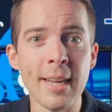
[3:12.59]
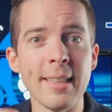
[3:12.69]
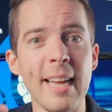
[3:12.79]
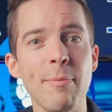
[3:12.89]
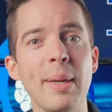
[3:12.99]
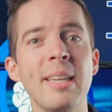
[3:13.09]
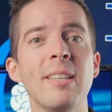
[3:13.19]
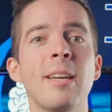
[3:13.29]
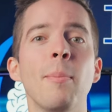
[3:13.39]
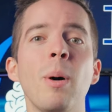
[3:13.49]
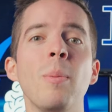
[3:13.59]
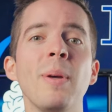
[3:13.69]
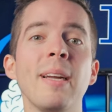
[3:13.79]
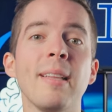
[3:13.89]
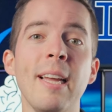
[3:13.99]
They've been
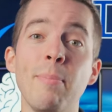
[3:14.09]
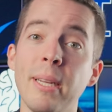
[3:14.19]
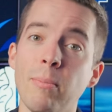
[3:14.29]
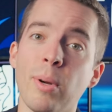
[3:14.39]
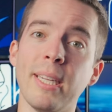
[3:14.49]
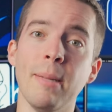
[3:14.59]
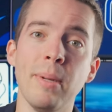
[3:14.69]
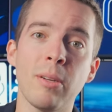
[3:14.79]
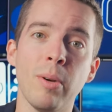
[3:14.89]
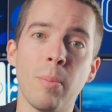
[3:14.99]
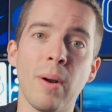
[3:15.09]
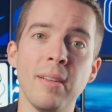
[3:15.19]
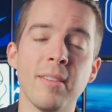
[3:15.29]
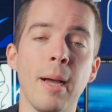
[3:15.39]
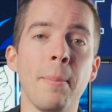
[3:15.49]
pumping. They've been bringing the Bitcoin
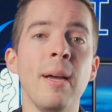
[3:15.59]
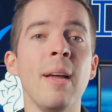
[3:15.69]
price up.